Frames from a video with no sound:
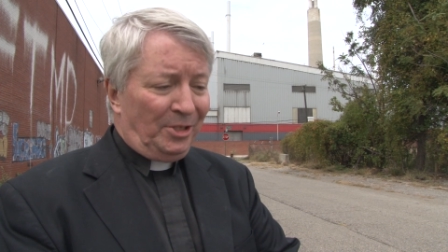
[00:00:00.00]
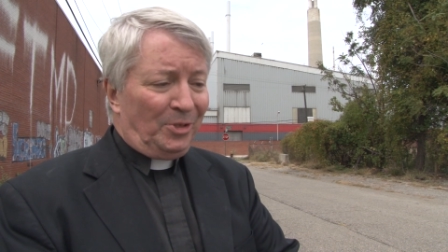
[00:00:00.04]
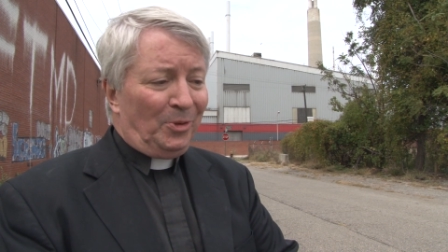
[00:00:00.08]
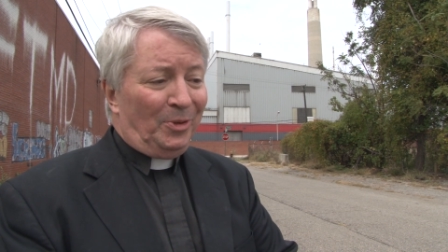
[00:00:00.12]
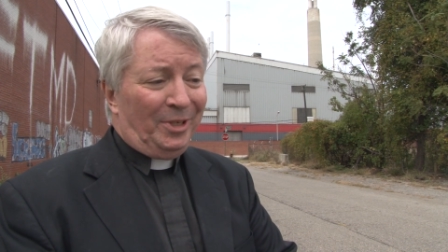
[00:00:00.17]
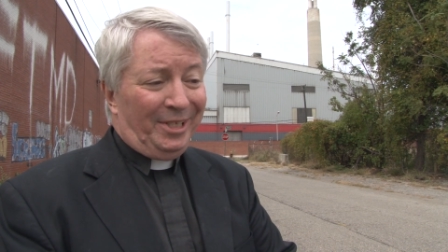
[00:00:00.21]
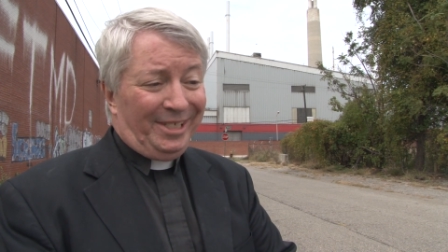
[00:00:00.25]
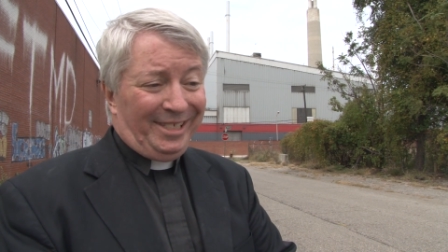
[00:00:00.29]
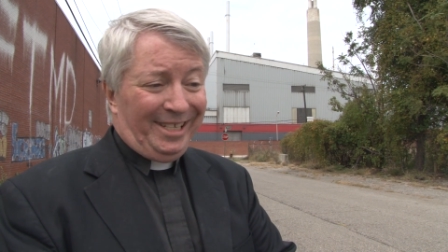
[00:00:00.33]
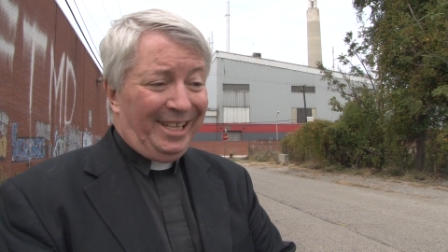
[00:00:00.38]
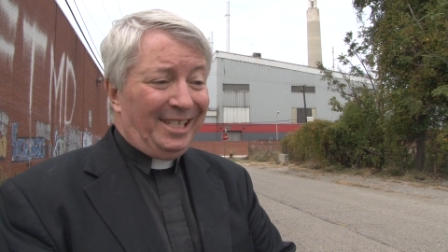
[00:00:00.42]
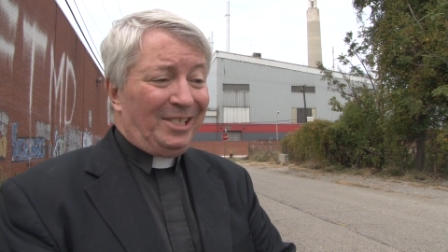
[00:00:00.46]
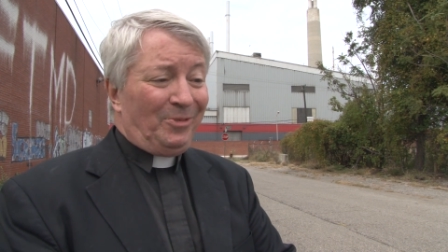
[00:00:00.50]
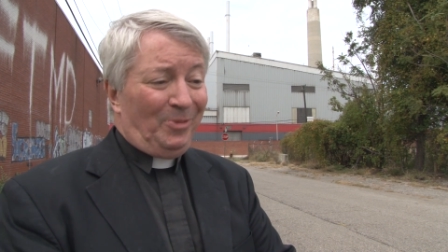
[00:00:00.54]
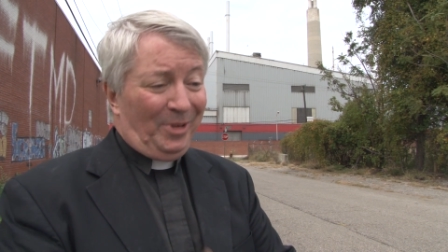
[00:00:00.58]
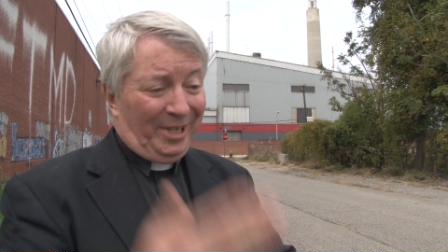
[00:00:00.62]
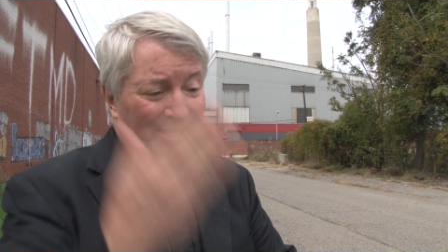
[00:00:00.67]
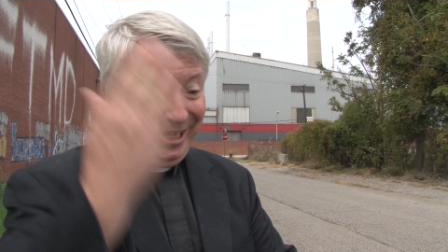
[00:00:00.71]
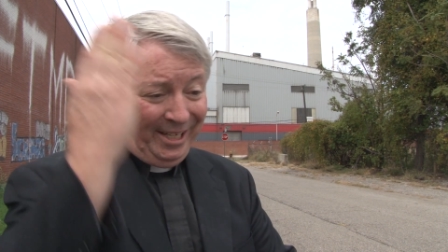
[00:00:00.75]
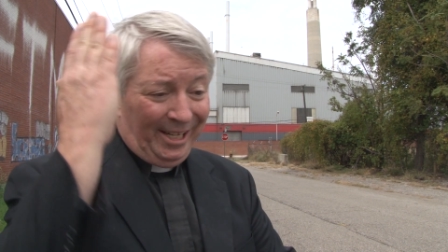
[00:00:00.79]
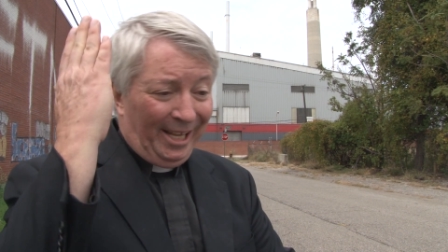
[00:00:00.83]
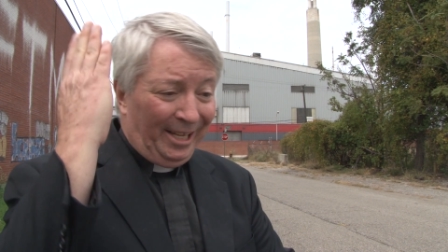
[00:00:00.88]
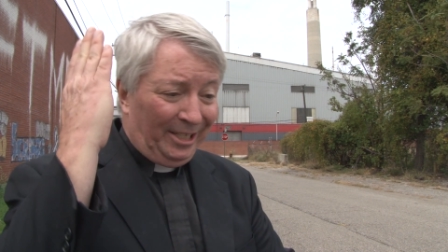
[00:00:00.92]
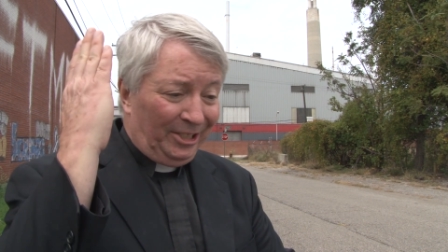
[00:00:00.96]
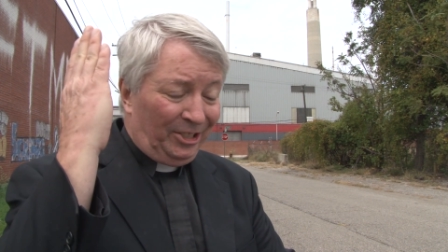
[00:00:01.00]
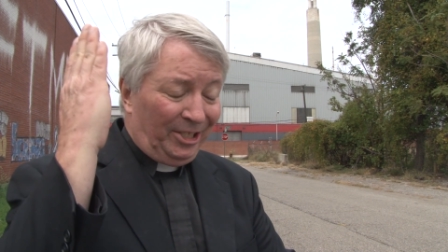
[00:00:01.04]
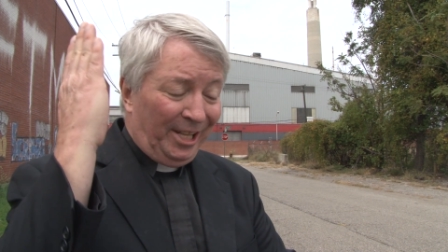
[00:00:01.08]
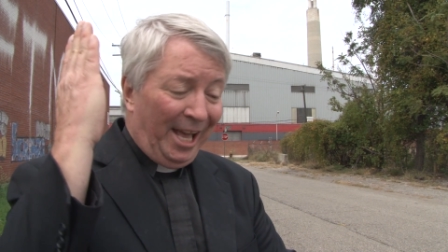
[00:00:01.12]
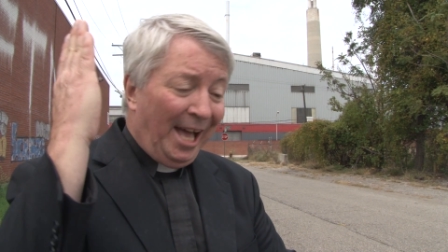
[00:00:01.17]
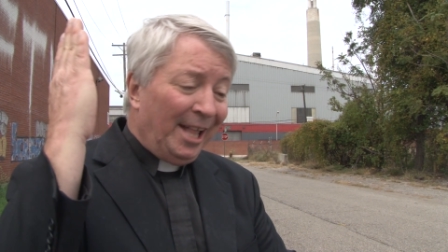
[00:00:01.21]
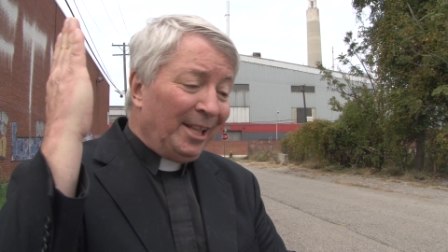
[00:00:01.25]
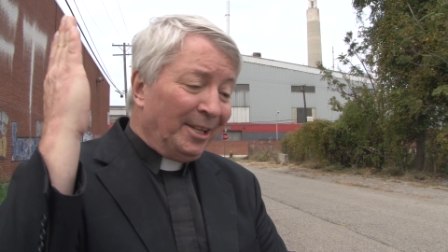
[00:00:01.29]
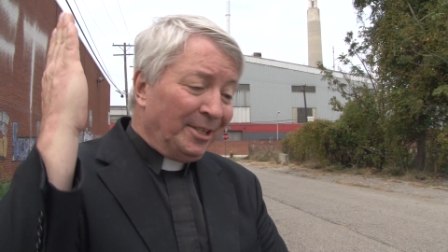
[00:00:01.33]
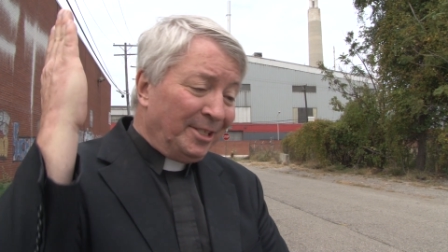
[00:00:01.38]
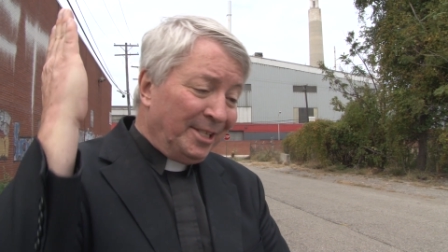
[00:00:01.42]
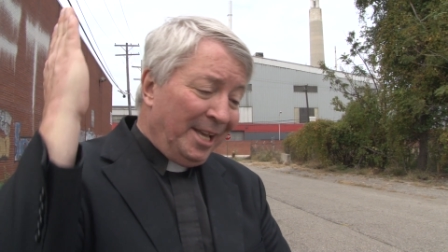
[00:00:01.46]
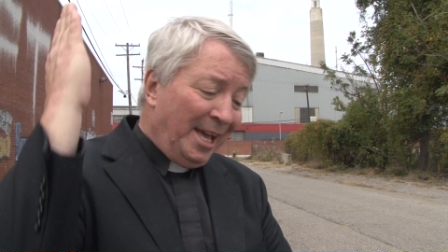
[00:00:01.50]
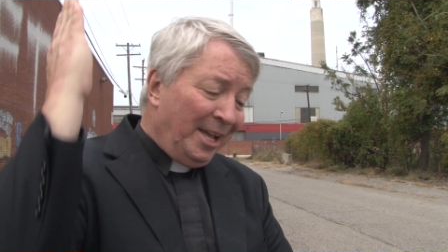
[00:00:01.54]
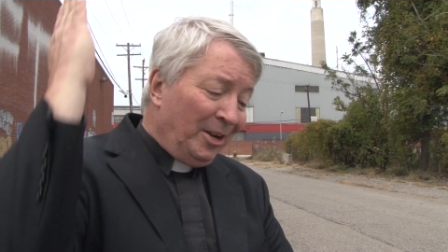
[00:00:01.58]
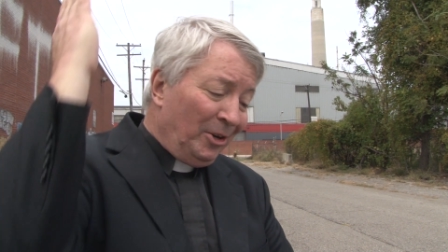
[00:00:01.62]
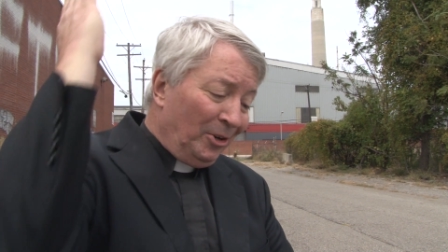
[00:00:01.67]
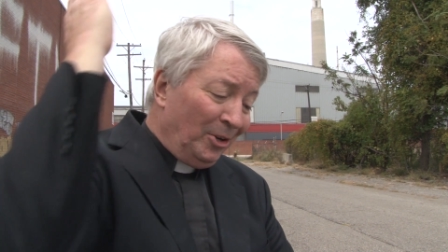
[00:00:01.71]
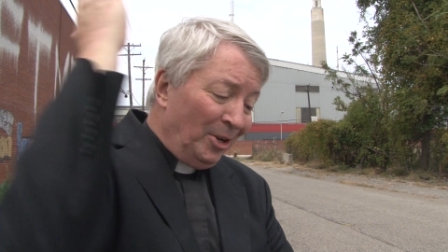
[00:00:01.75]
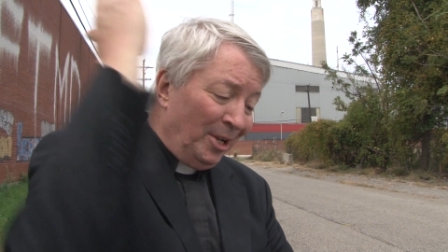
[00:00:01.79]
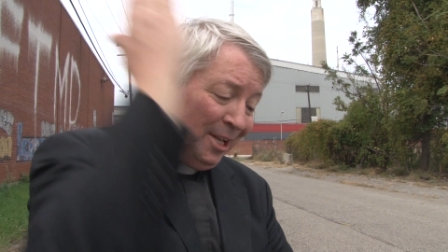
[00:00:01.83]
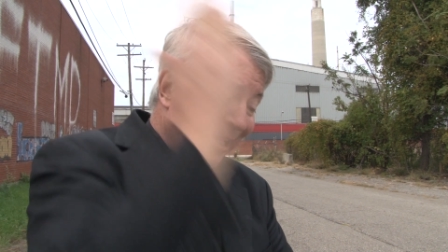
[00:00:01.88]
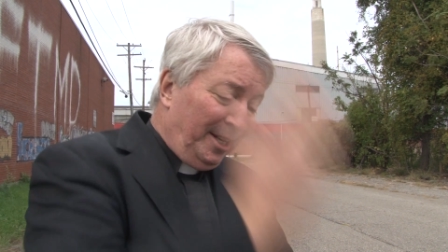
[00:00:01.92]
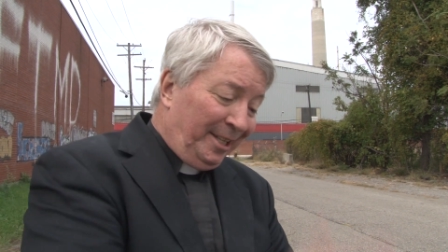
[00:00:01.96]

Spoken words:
So in a sense, we can, like Alexander,